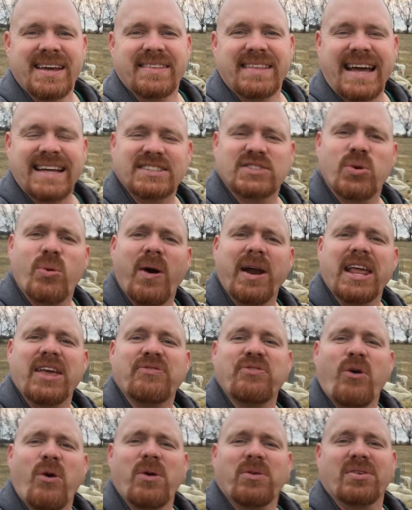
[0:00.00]
that
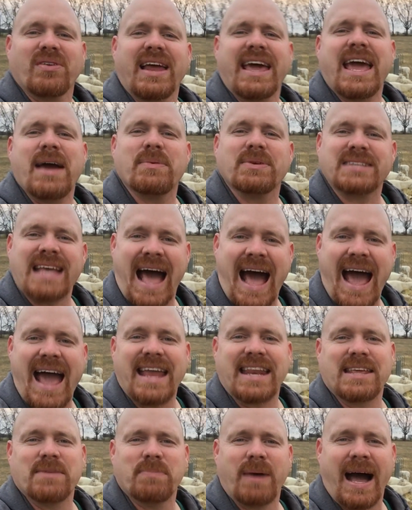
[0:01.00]
24th lamb was
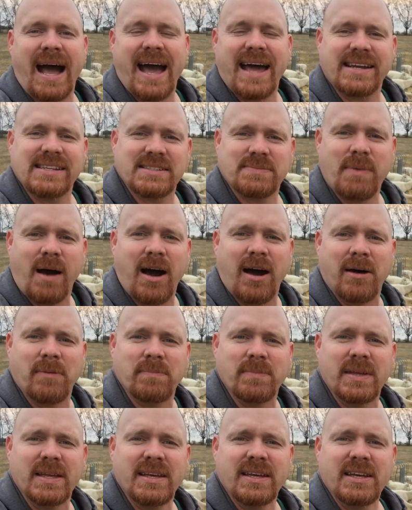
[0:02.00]
hiding behind his
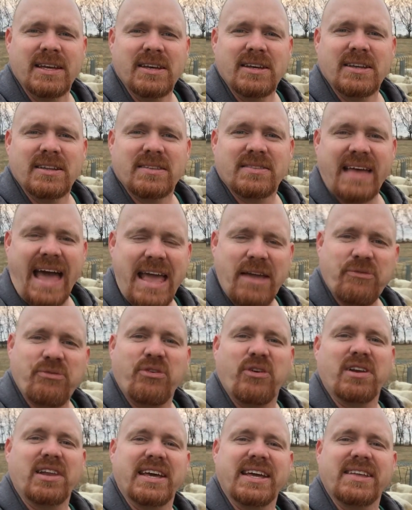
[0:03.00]
mom.
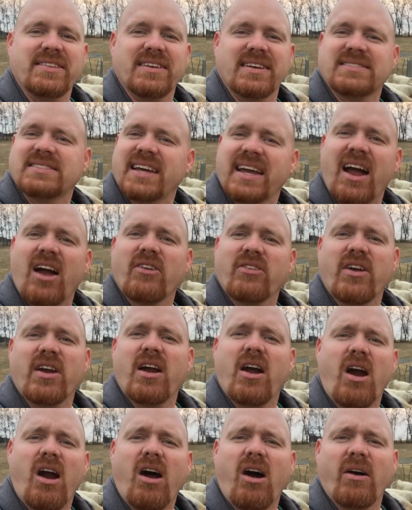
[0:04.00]
Thankfully, that they
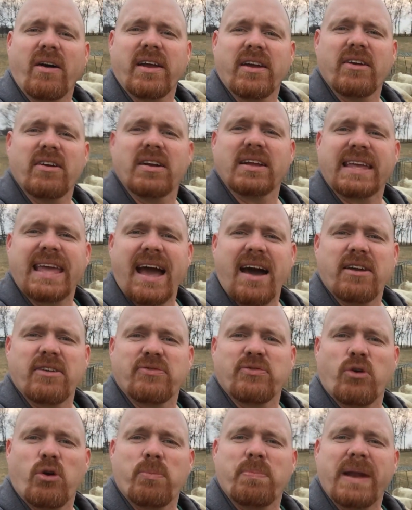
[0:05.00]
are all here and accounted
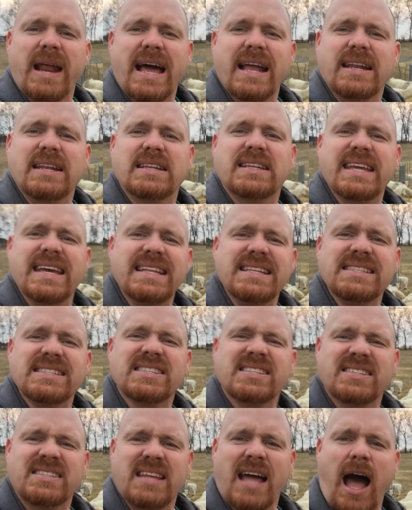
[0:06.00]
for, but I didn't
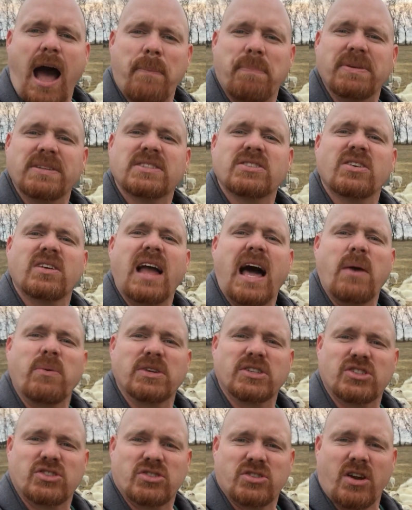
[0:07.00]
stop until I
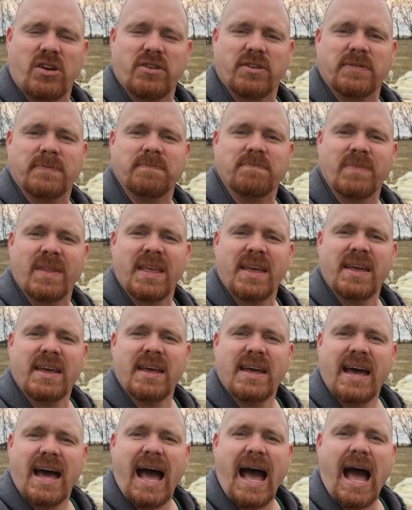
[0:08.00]
was certain.
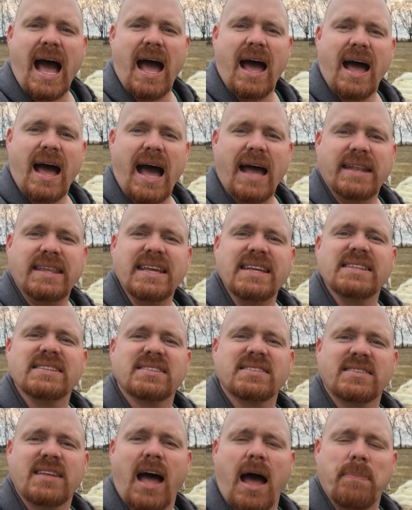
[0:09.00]
I didn't
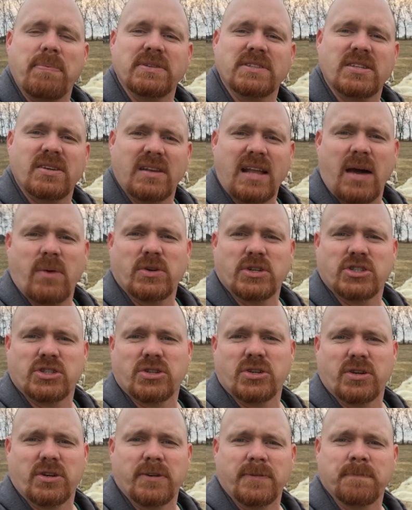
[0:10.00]
stop until I was
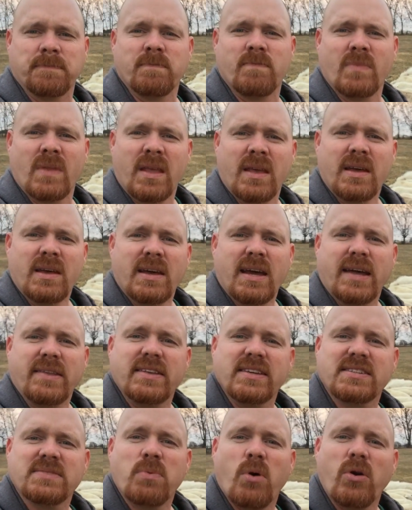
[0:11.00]
sure. And
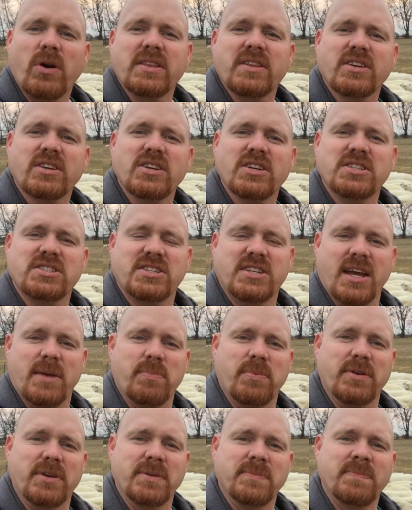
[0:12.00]
this morning, the Good
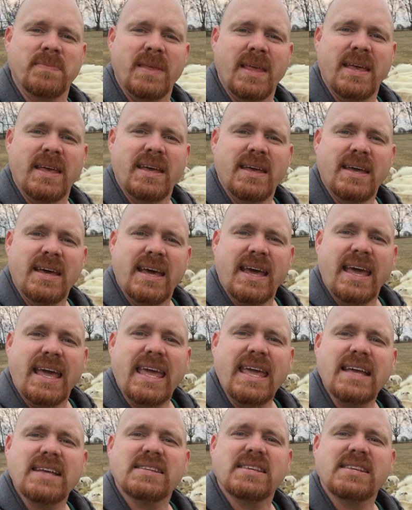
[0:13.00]
Shepherd, he